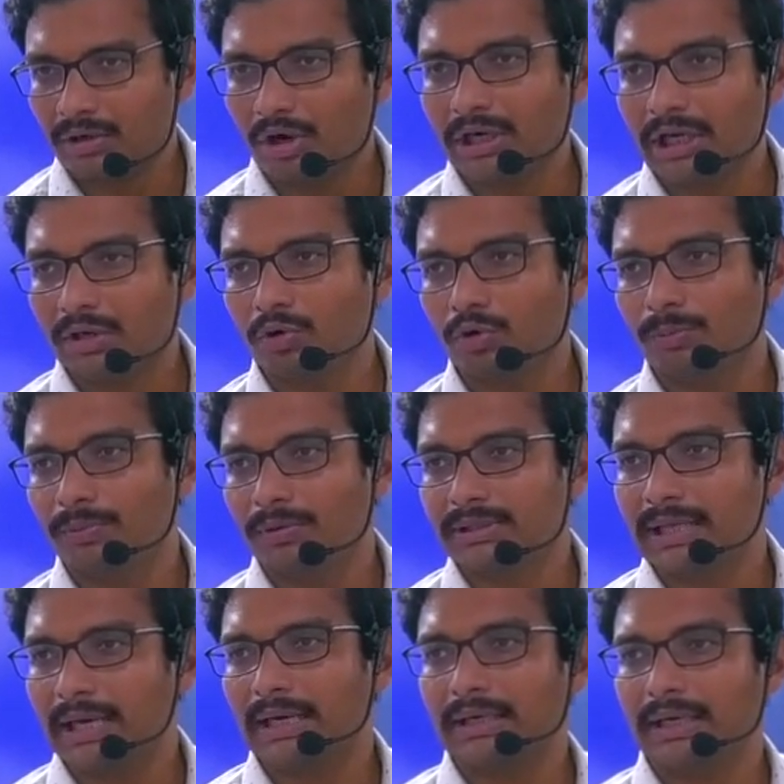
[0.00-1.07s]
not a group,
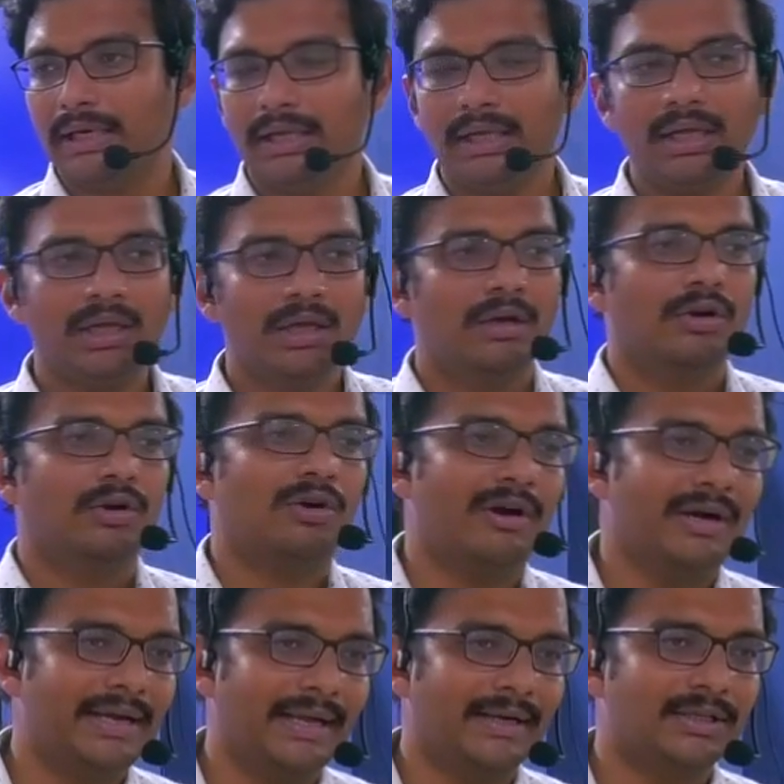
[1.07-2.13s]
select any
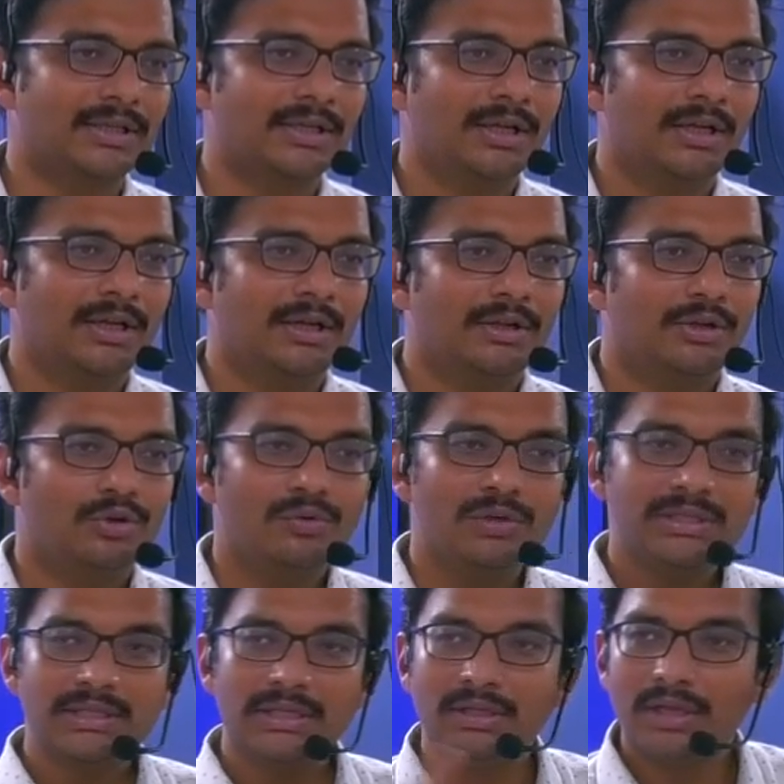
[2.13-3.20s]
contact, you
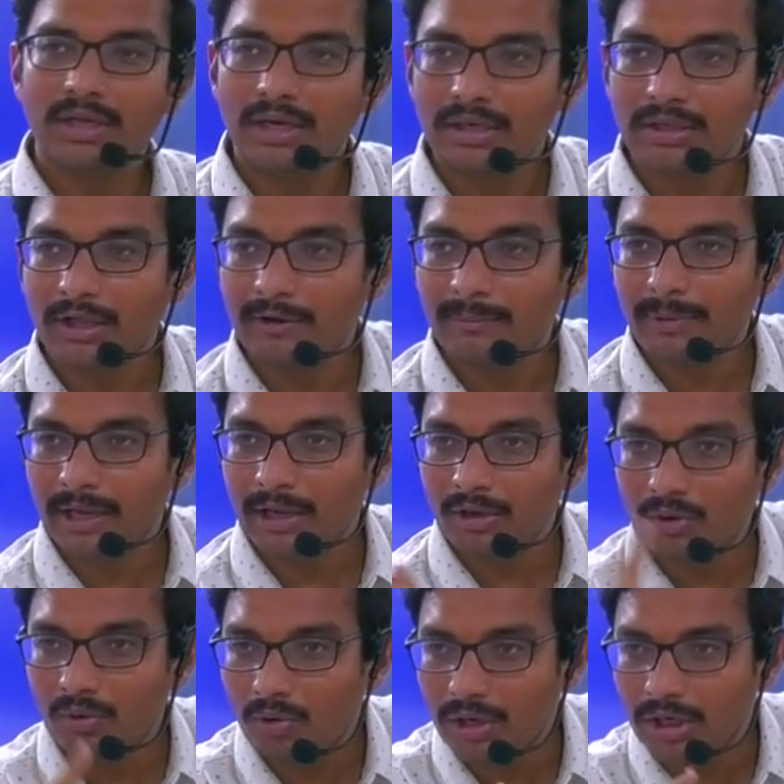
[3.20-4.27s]
will see that there will be
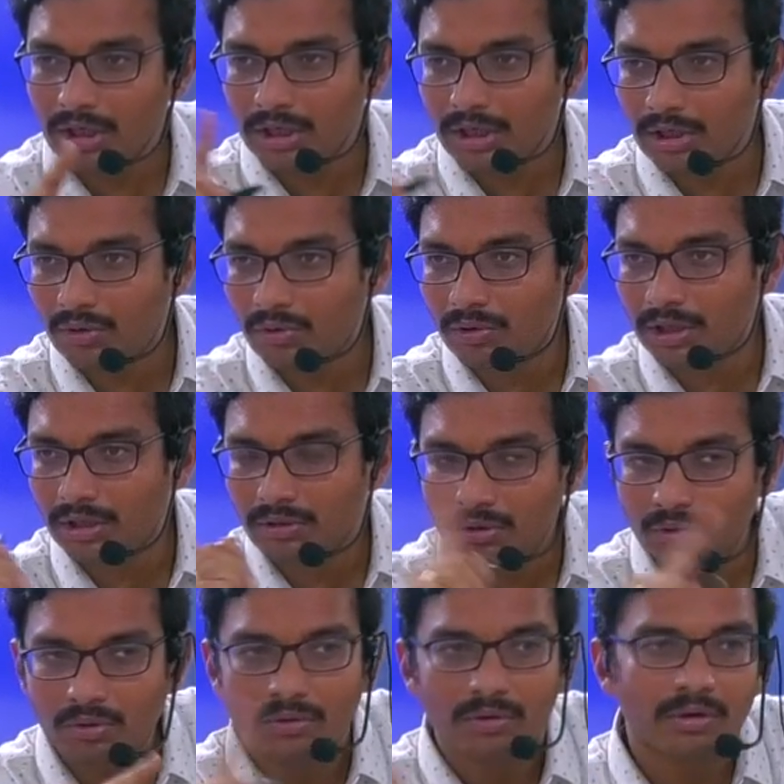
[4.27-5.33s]
encoding, decoding
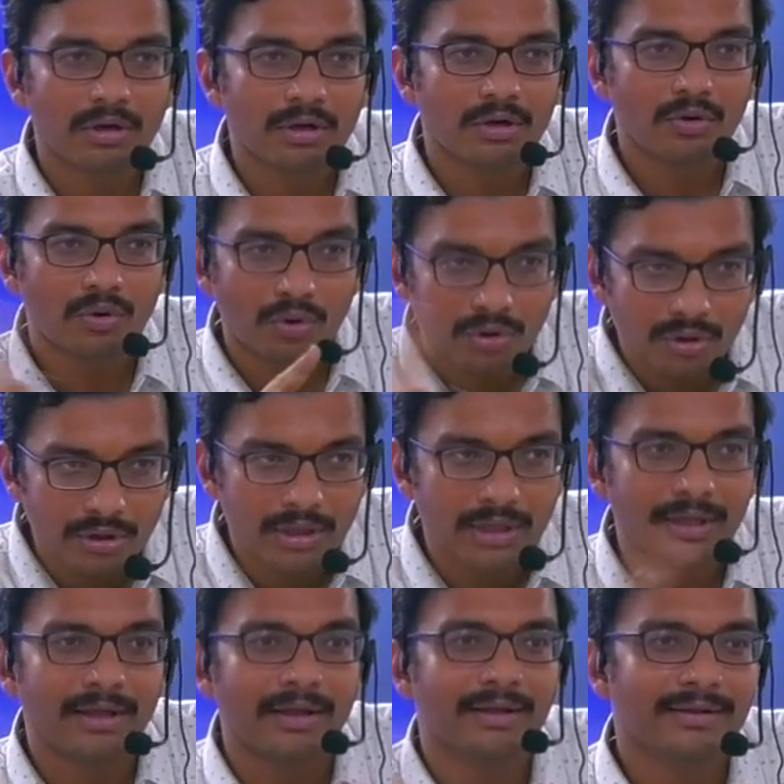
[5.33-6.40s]
code
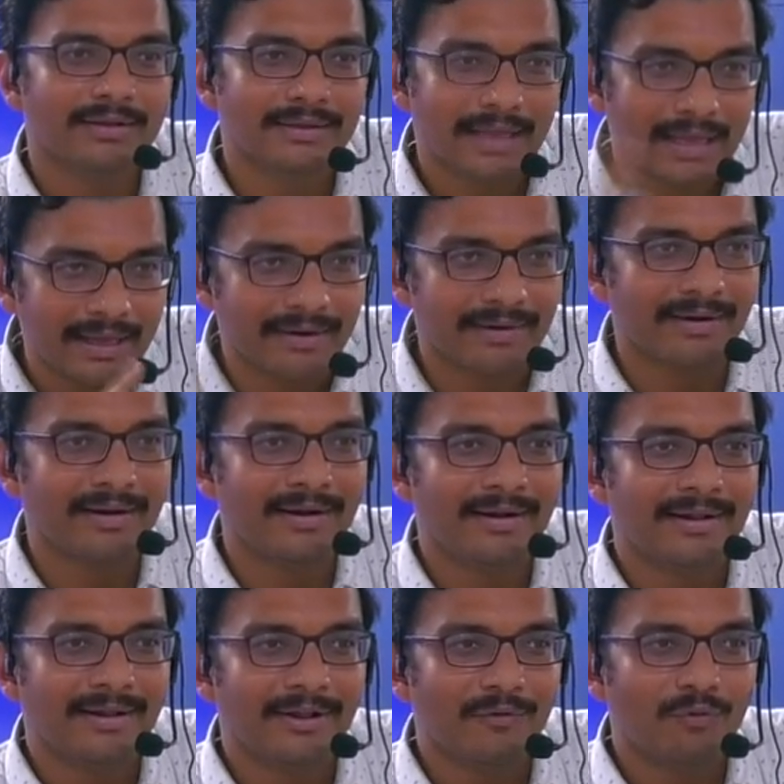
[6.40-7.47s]
there.
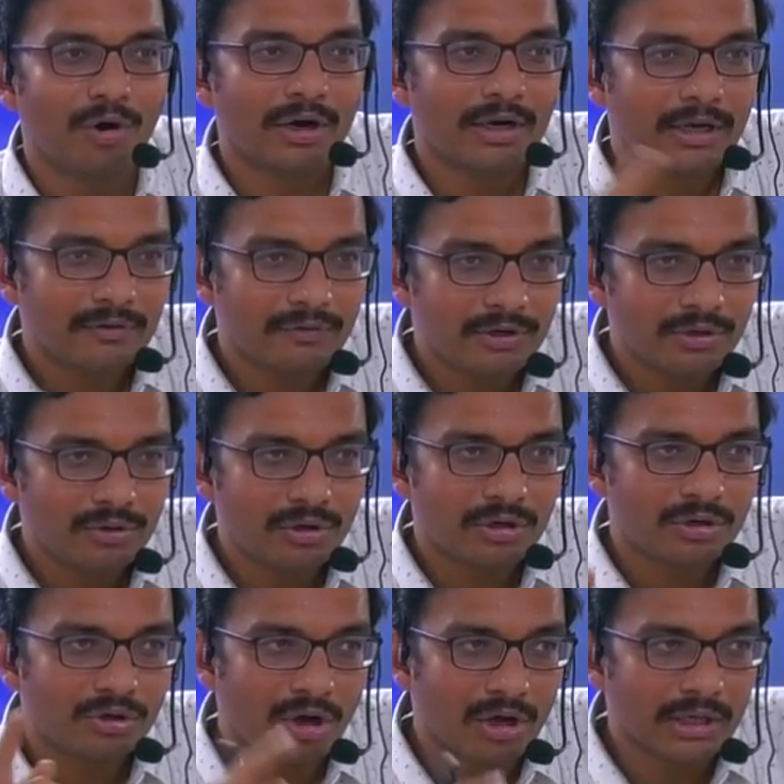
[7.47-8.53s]
Whatever you are
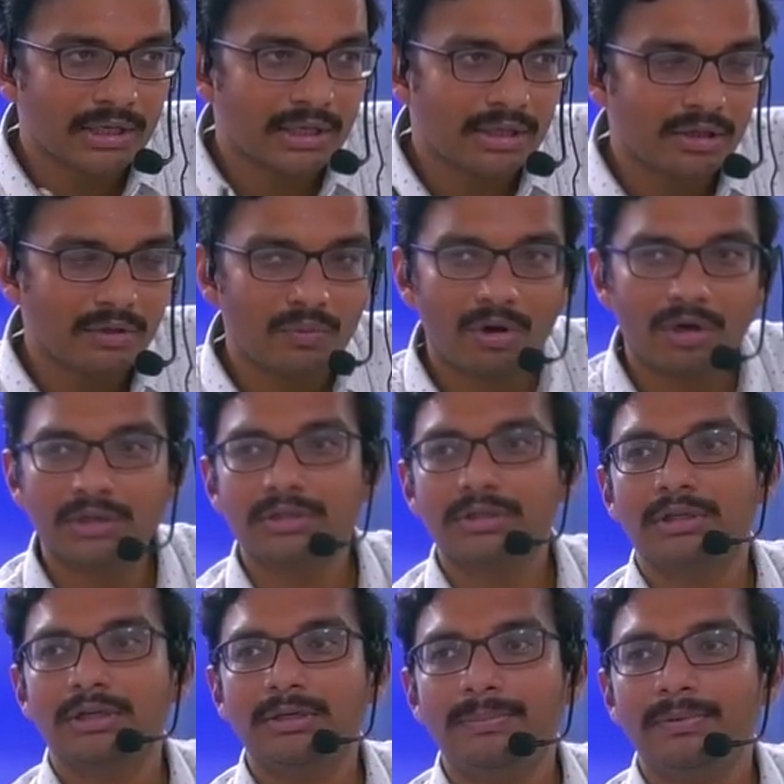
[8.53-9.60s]
talking in the
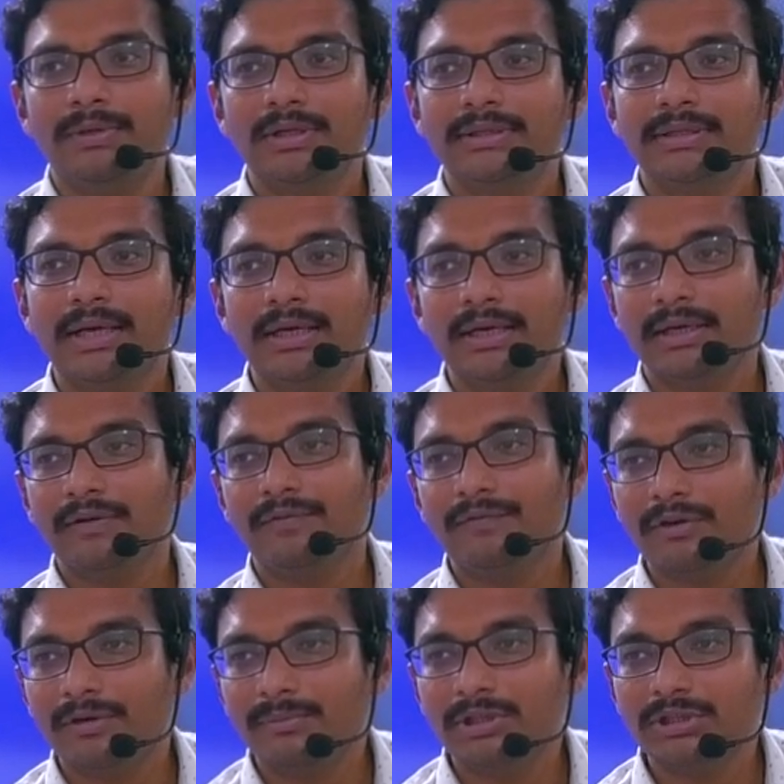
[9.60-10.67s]
WhatsApp, that
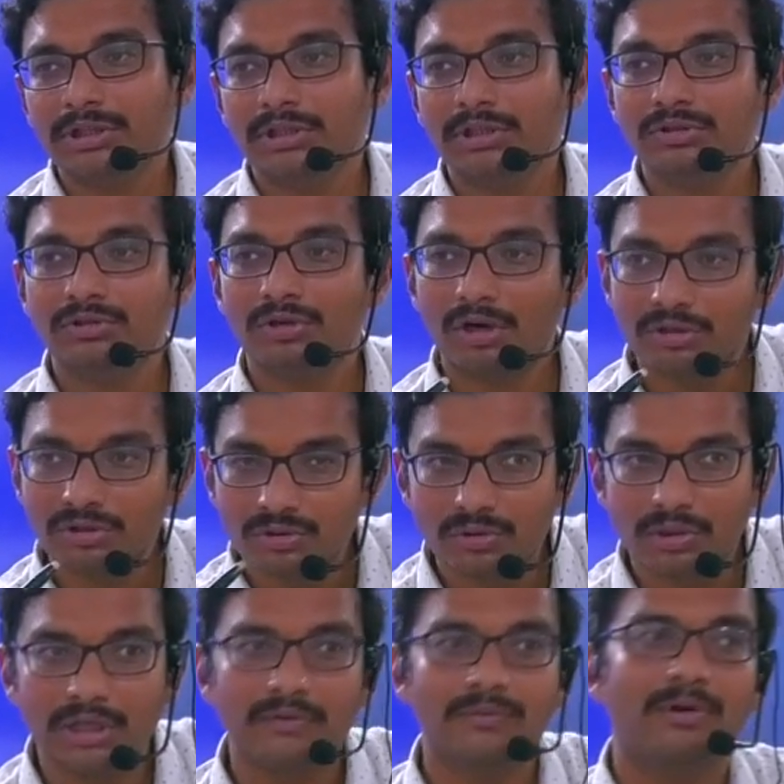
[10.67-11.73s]
information is not
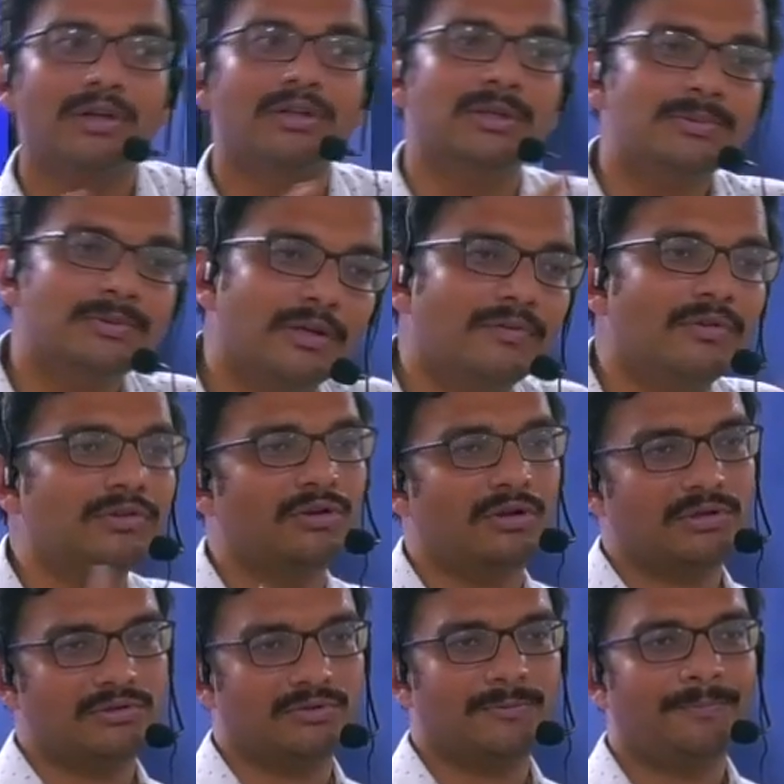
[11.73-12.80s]
stored in WhatsApp servers
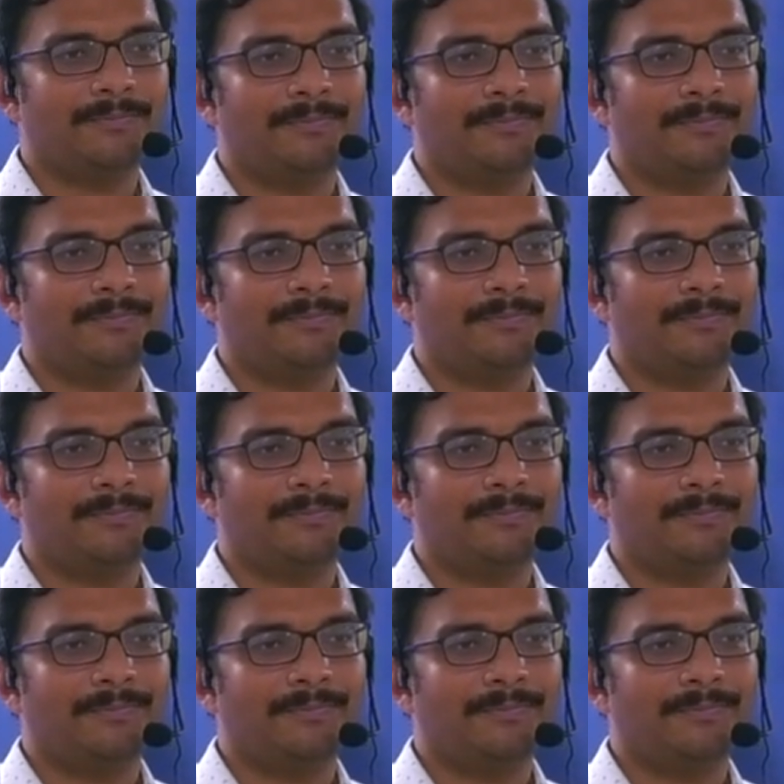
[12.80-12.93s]
also.